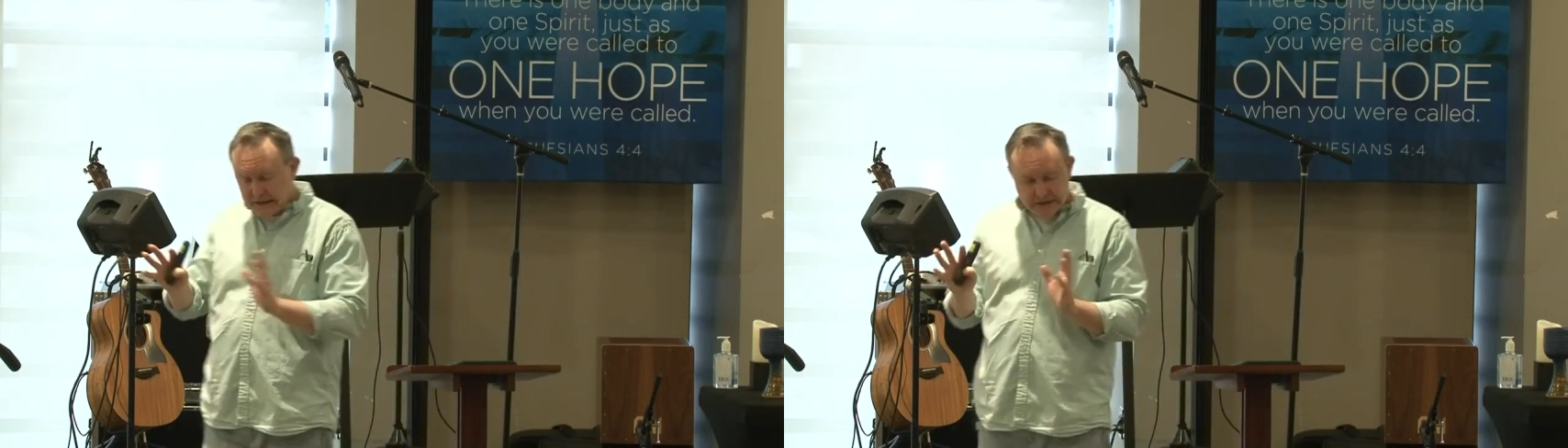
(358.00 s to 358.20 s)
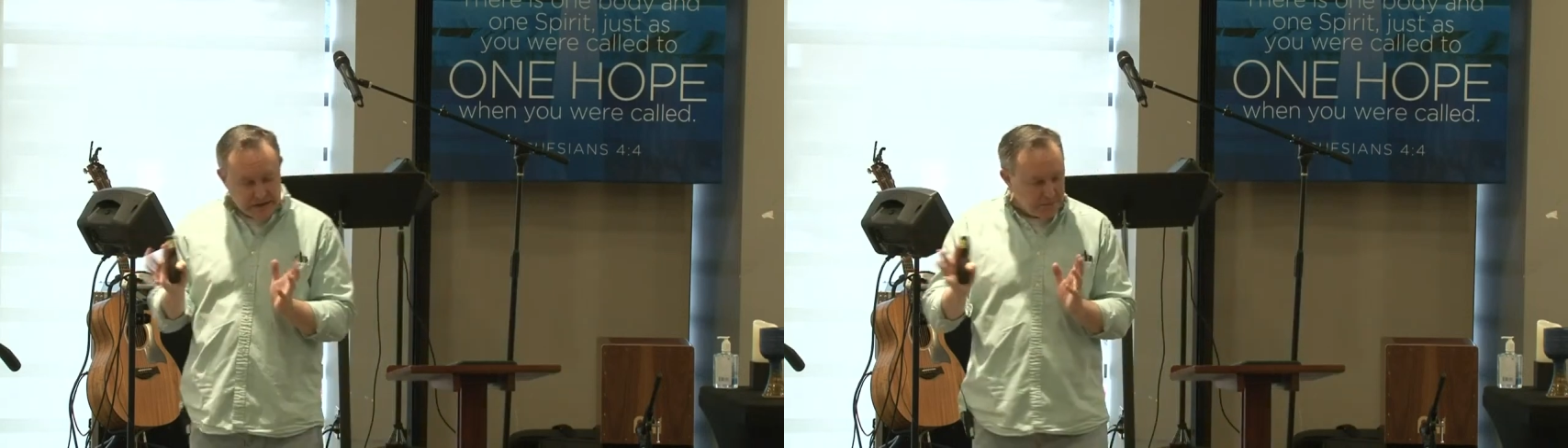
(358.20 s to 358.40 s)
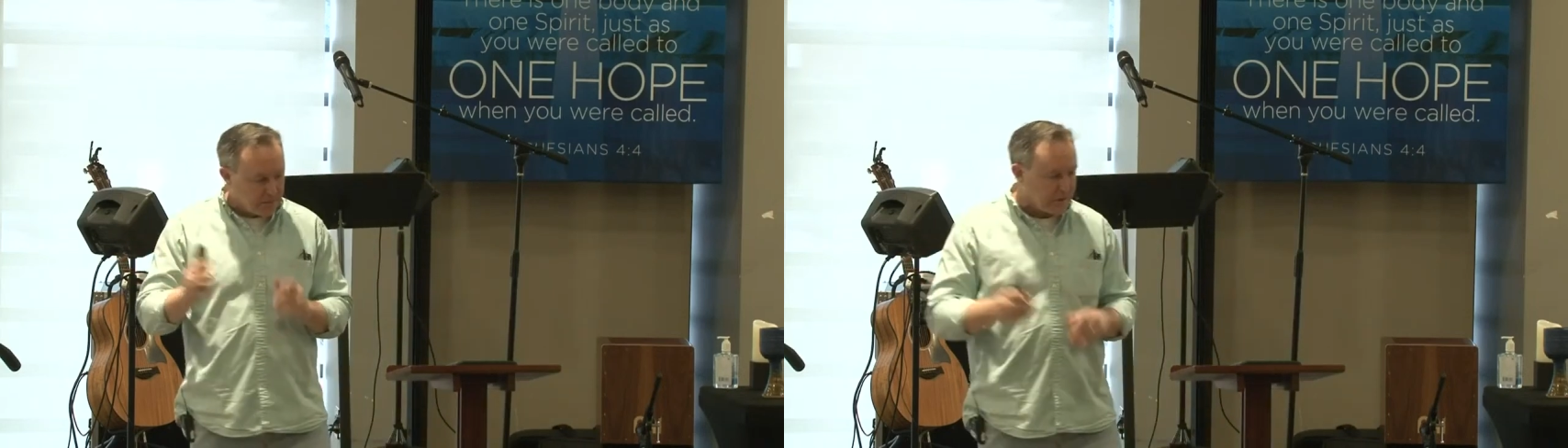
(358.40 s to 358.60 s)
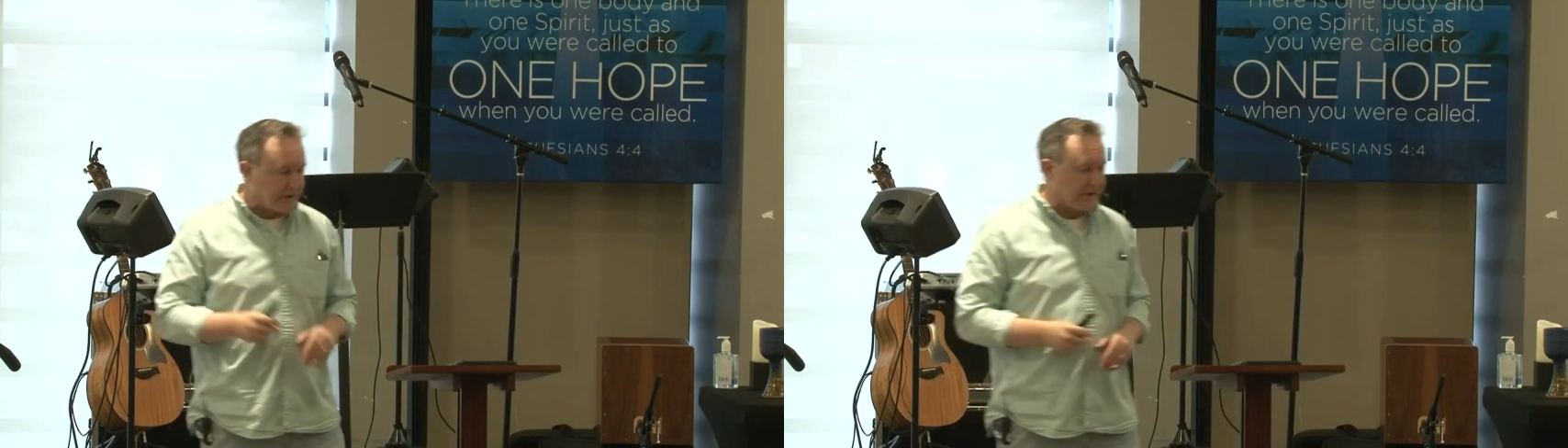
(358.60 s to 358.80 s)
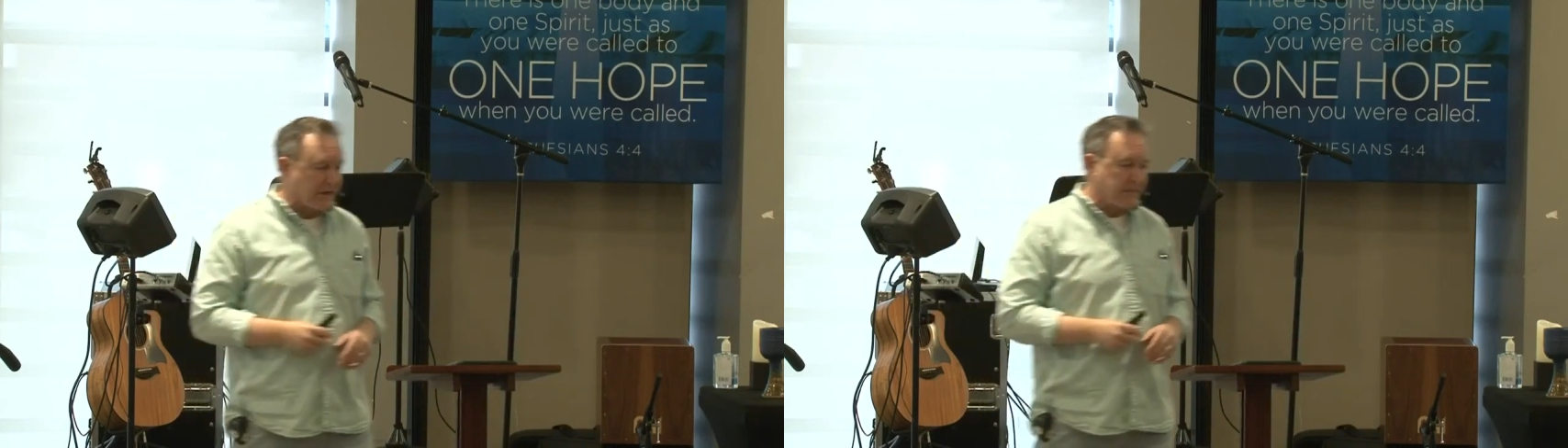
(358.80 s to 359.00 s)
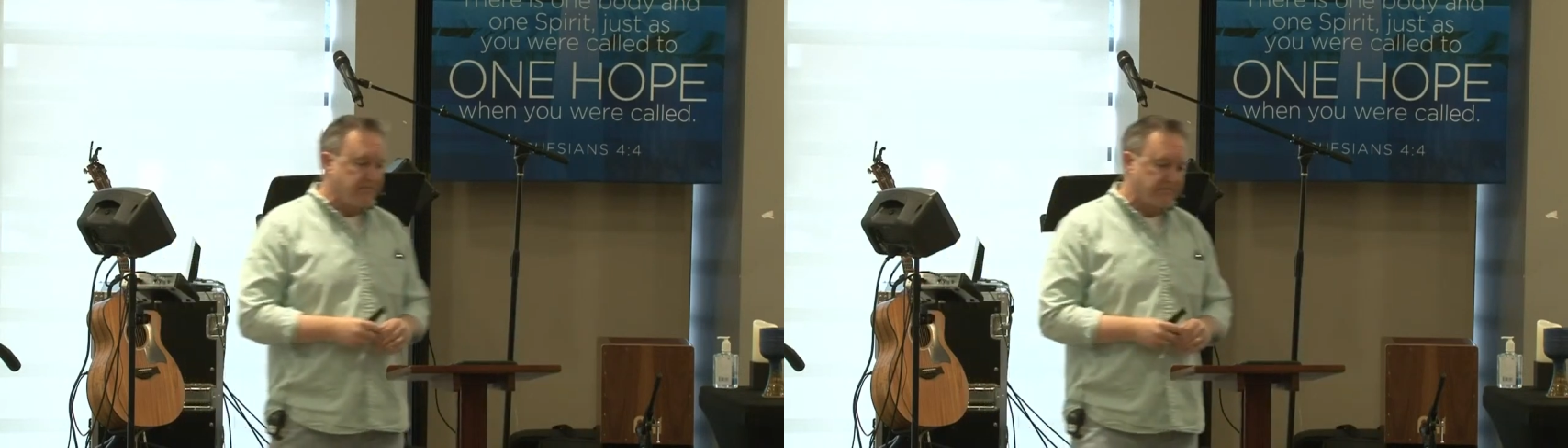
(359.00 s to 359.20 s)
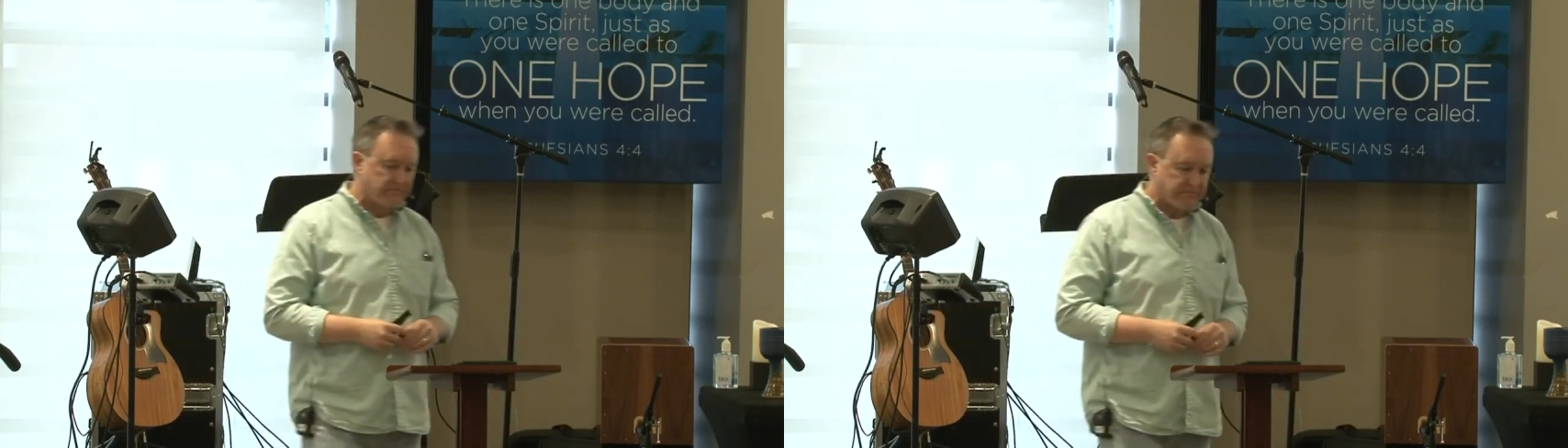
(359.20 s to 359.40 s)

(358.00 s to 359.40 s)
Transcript: and liberate them.